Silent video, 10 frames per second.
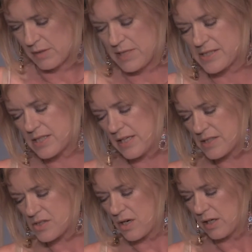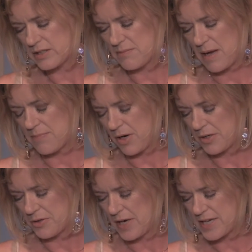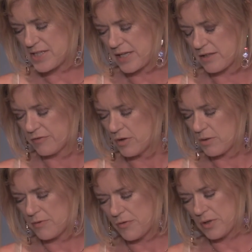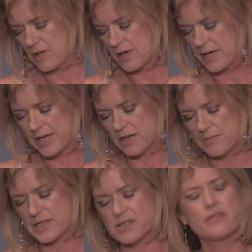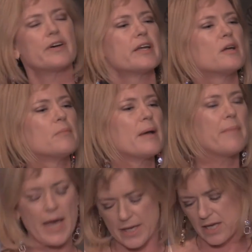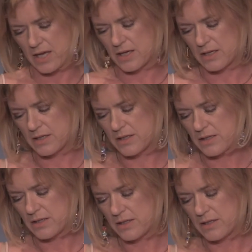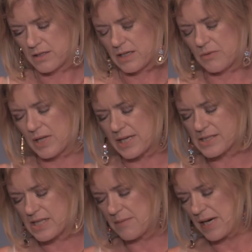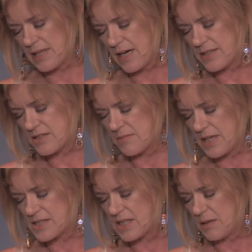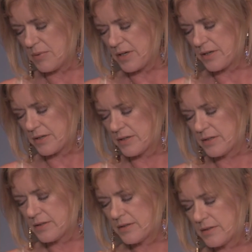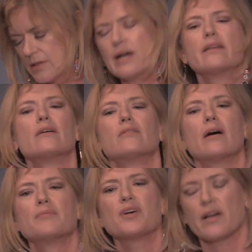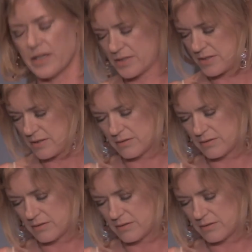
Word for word: My scene is called, and my partner and I take the floor. Before long, I hear myself. I hear my Maggie. And while I say my lines to my scene partner, I know who I'm talking to.